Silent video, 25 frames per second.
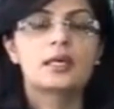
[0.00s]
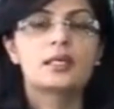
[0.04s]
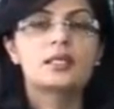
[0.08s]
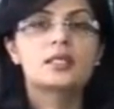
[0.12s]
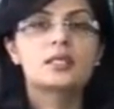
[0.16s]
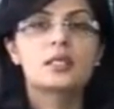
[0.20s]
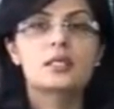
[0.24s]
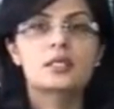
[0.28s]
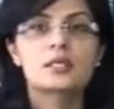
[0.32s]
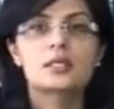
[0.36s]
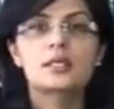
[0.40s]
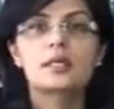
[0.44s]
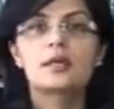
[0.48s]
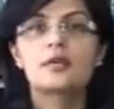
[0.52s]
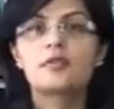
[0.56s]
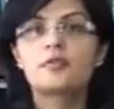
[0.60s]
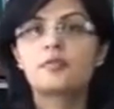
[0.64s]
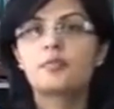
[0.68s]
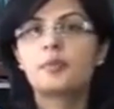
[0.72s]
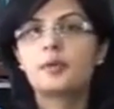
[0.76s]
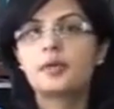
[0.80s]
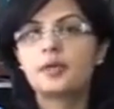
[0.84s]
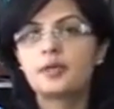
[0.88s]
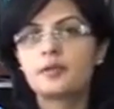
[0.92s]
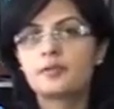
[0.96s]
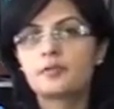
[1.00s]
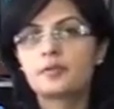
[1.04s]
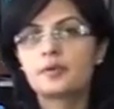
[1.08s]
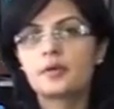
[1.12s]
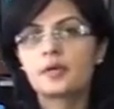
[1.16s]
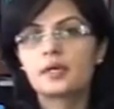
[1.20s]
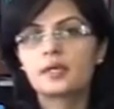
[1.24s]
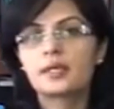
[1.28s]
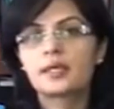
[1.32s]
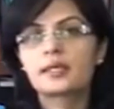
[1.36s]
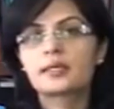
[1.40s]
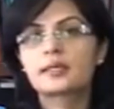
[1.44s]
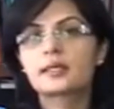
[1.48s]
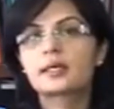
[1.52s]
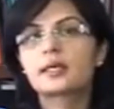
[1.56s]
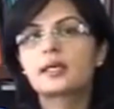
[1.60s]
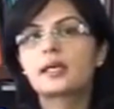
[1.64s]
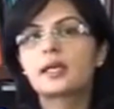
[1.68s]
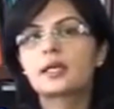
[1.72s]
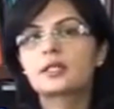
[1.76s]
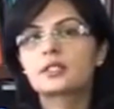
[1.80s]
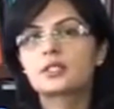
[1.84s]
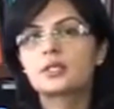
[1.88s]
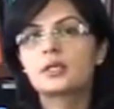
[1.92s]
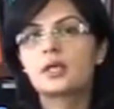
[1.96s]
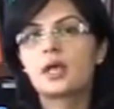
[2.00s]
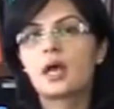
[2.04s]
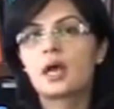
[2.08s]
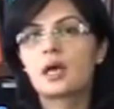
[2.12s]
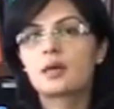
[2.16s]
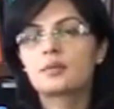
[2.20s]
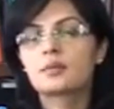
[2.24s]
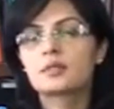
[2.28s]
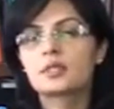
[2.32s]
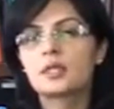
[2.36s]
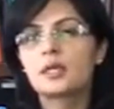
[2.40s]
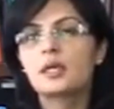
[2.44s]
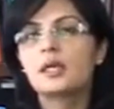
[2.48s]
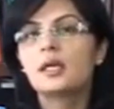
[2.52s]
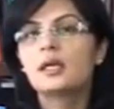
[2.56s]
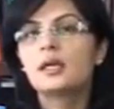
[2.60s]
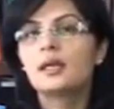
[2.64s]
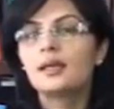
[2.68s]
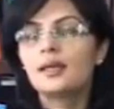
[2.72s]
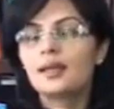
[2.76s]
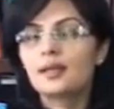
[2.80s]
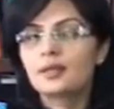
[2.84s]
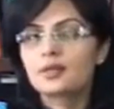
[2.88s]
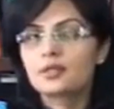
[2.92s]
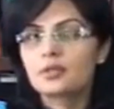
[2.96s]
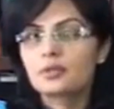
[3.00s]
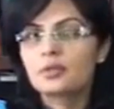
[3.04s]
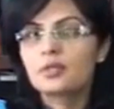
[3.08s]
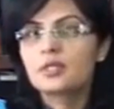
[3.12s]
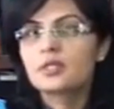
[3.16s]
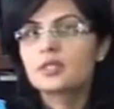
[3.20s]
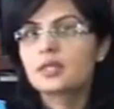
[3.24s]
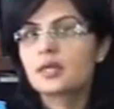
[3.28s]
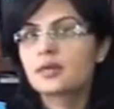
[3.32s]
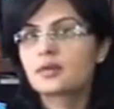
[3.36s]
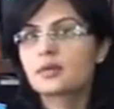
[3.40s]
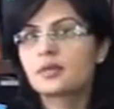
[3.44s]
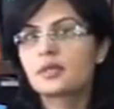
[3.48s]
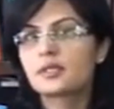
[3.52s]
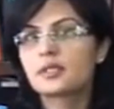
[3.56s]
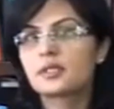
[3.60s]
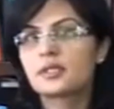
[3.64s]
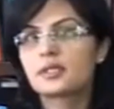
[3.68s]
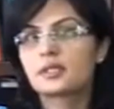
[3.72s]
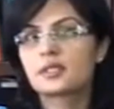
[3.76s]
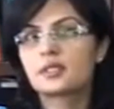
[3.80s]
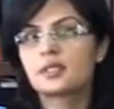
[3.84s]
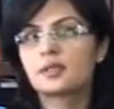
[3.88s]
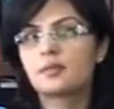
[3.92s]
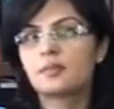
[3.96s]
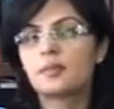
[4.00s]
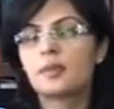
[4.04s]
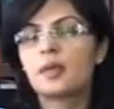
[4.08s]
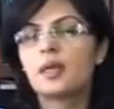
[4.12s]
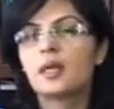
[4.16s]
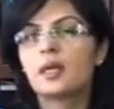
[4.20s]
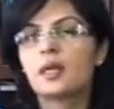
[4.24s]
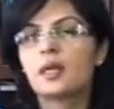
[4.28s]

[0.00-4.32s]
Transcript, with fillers: consisting of peripheral data collection arms linked to the central system,